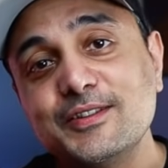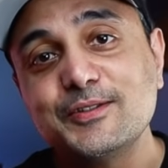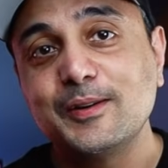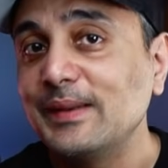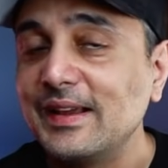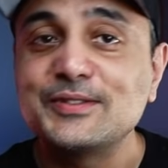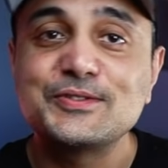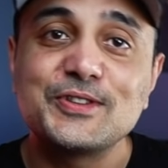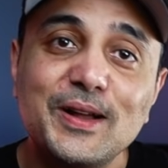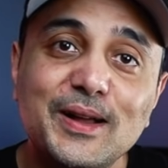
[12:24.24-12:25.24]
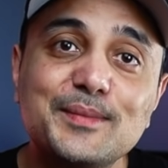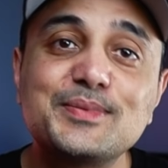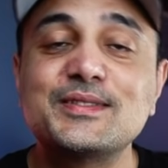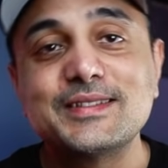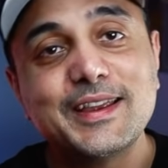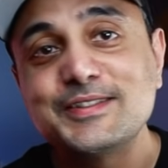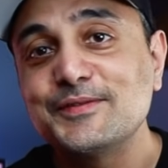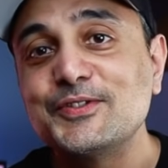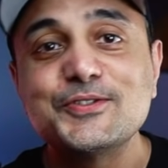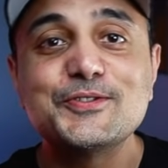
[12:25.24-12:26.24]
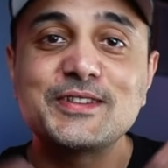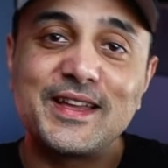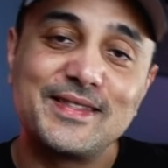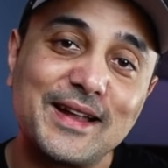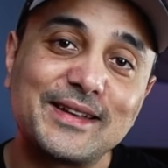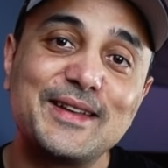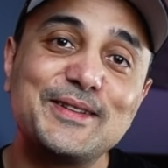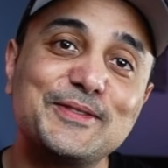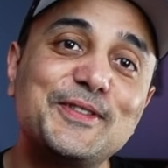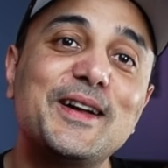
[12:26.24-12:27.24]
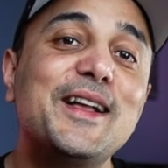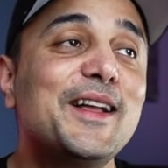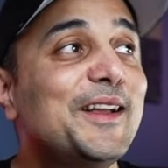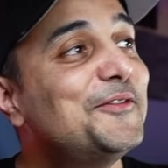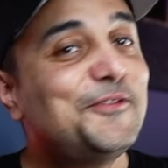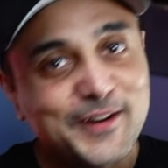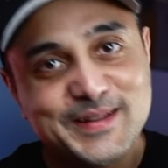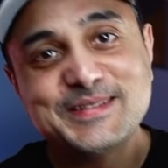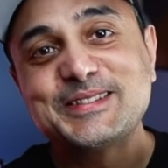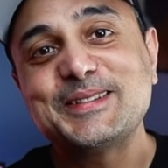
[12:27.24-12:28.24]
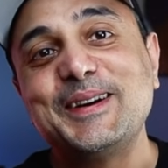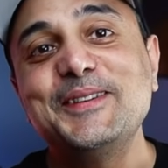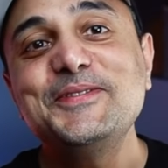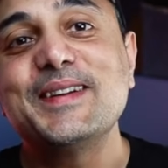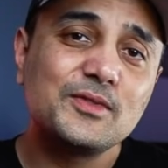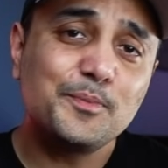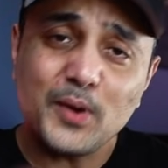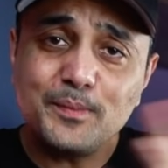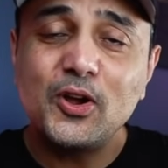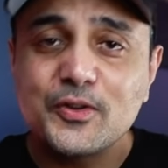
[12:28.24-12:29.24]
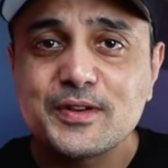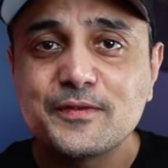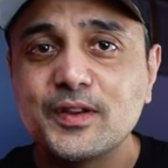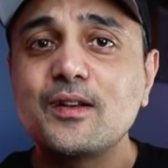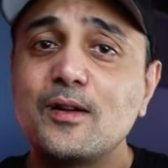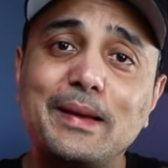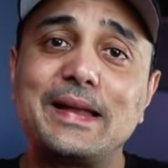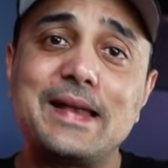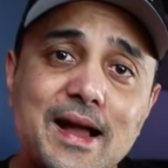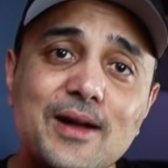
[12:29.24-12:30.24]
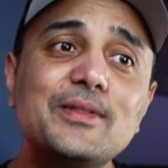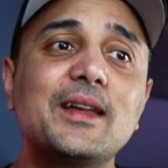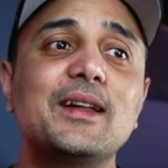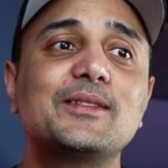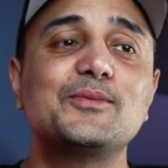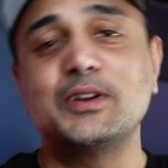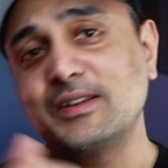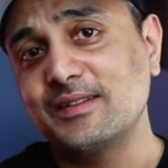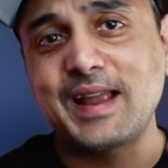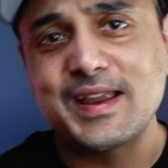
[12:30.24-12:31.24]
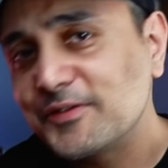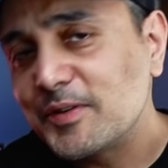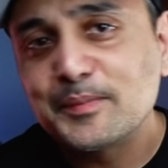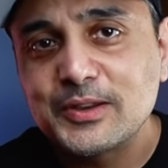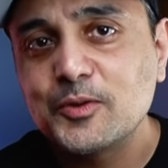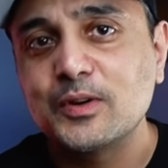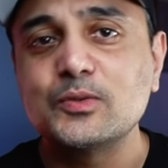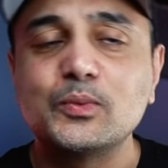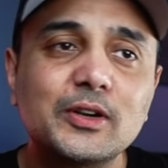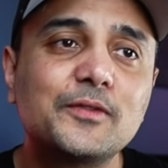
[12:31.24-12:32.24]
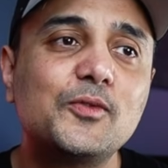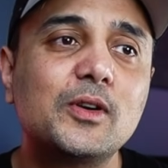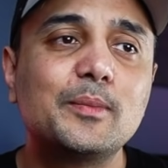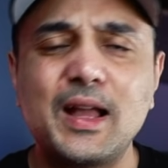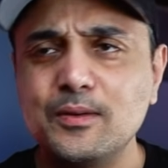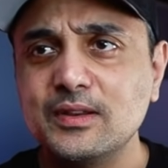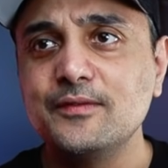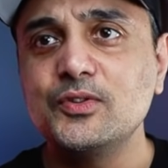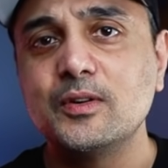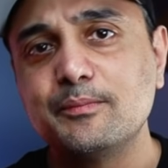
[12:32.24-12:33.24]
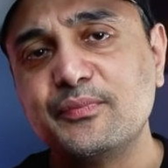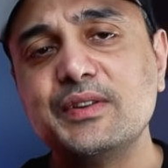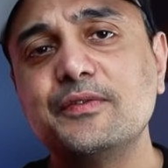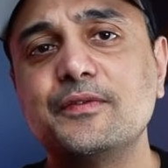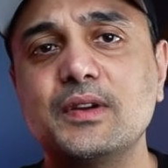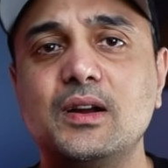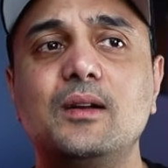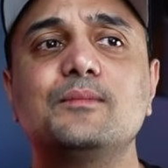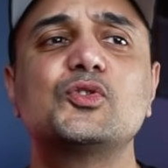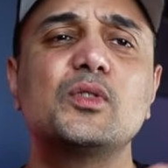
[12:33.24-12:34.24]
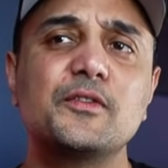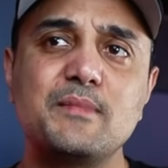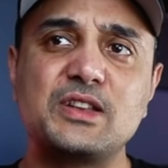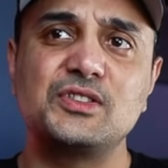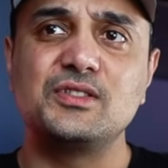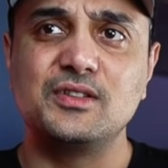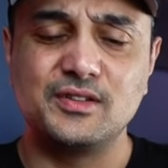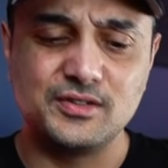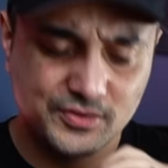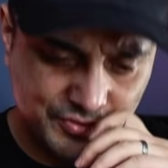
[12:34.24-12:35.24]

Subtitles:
need to apply to jobs, interviews, and that kind of fun stuff. You probably already figured out by now that what kind of company you want to work for, but I will give you a brief sort of mention here.